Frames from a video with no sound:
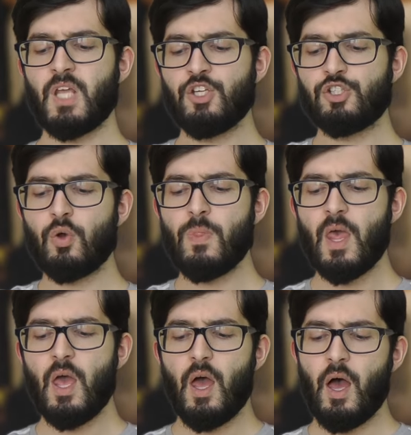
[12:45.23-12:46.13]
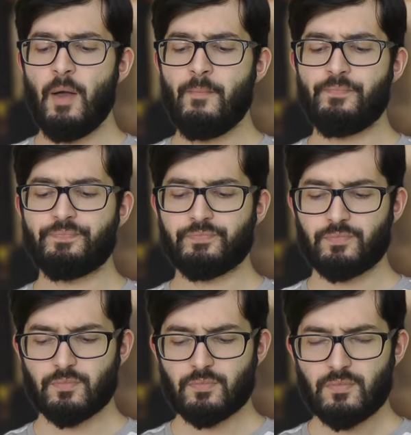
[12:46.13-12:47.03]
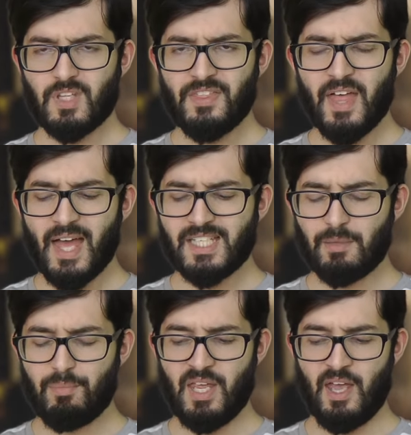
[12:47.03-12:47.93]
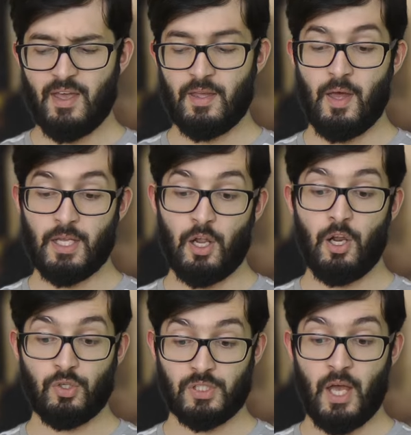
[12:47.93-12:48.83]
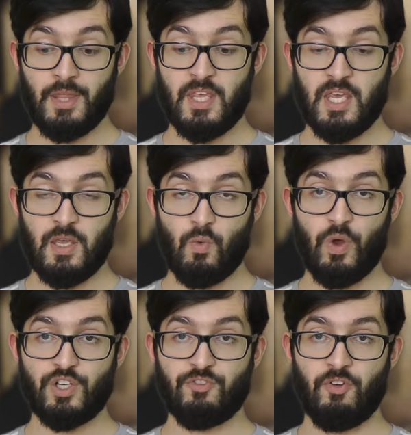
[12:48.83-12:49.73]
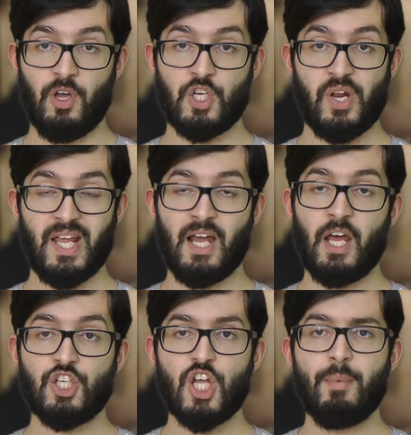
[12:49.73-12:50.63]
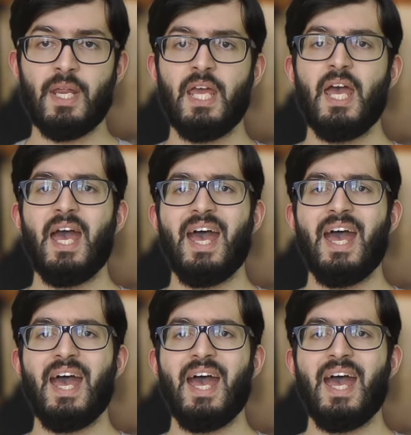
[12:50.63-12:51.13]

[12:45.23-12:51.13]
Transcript: And so that ends up being, alongside the wish for a trading ally in Germany,